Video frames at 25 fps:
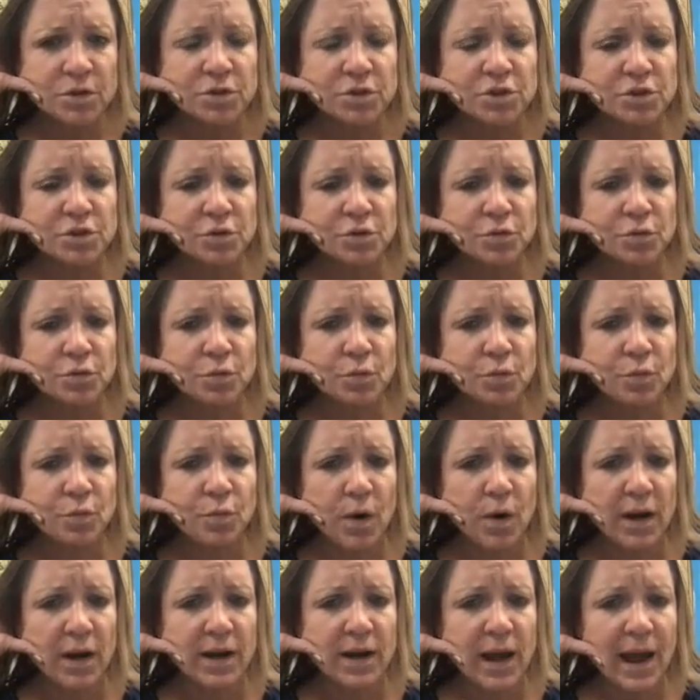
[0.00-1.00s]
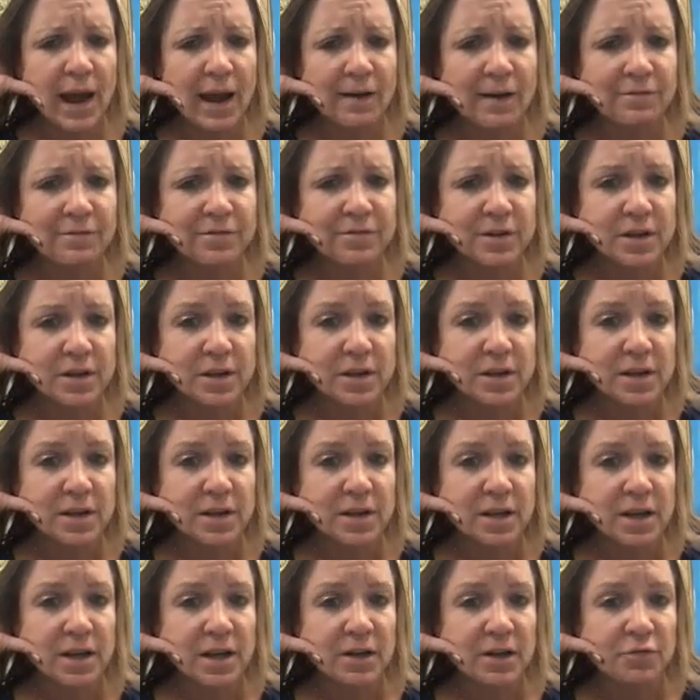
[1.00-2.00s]
to 1/2.
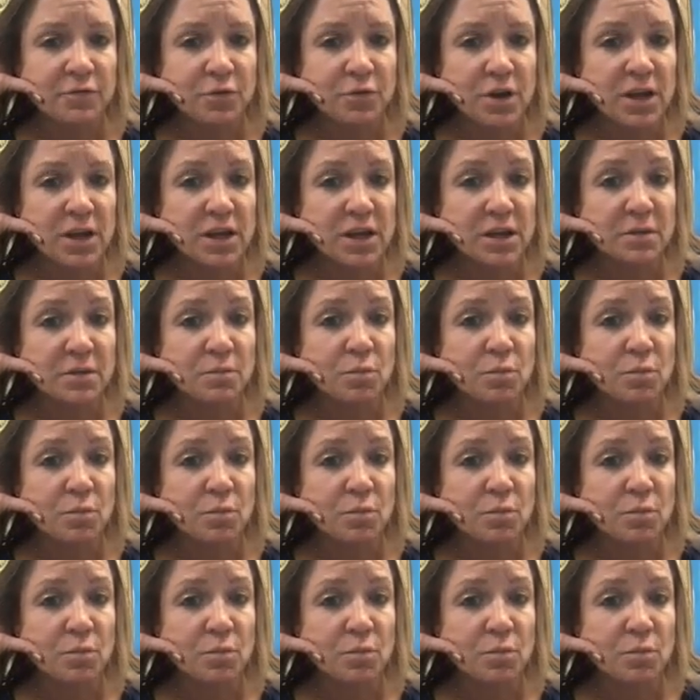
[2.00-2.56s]
If we